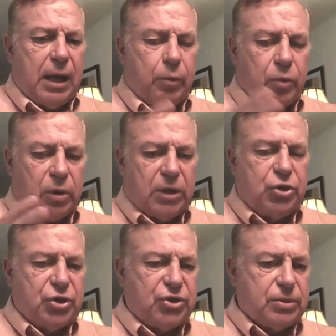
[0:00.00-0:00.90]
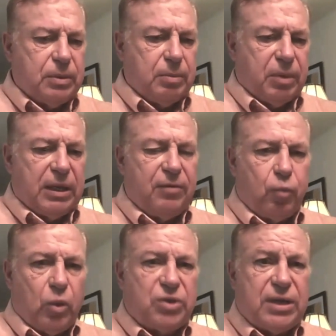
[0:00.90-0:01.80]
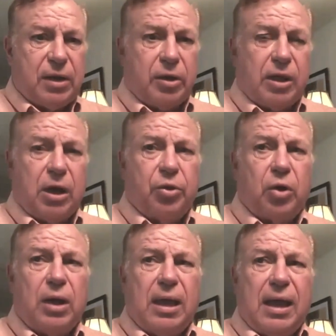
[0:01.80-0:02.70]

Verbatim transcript: a religious belief one side or the other,